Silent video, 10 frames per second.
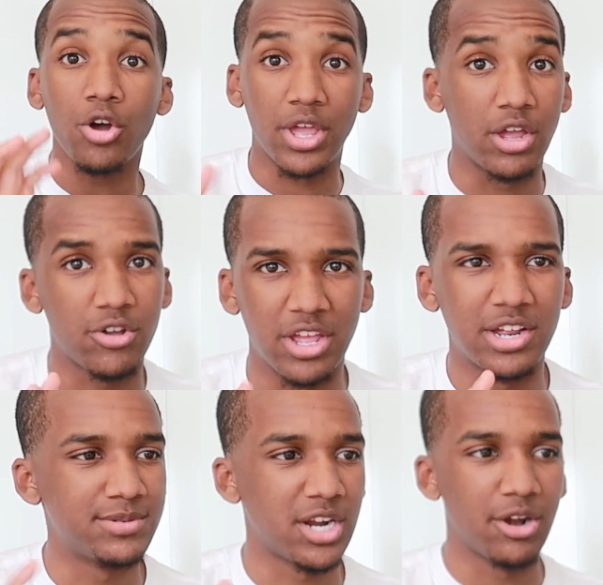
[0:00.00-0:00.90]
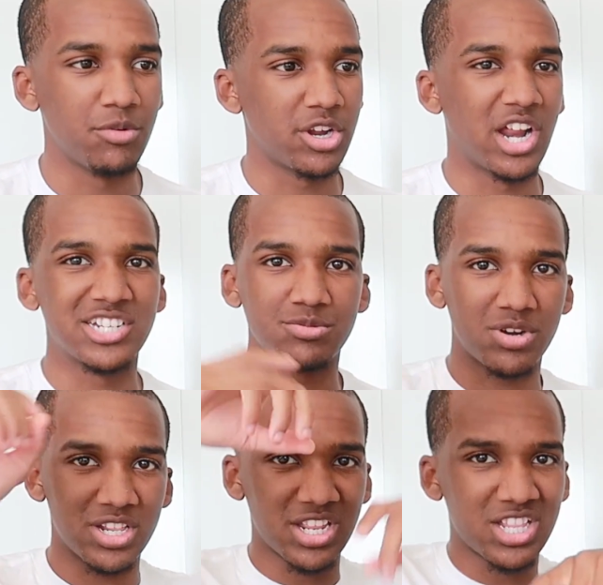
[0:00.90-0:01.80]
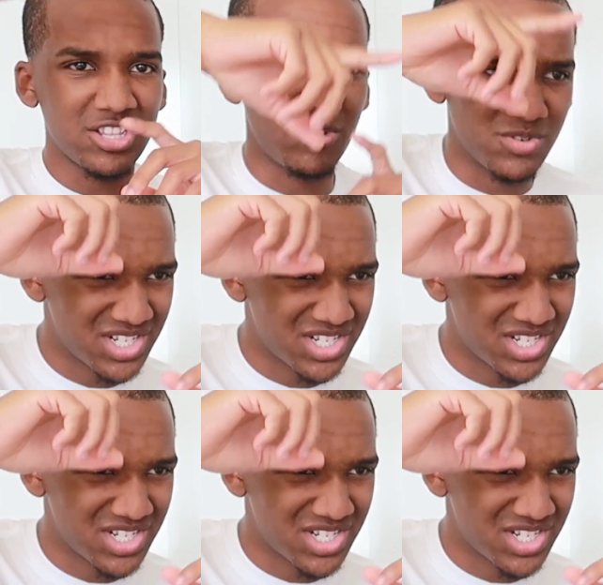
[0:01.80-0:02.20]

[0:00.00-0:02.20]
Okay, okay, I'm sorry, we're good. I just wanted to get the little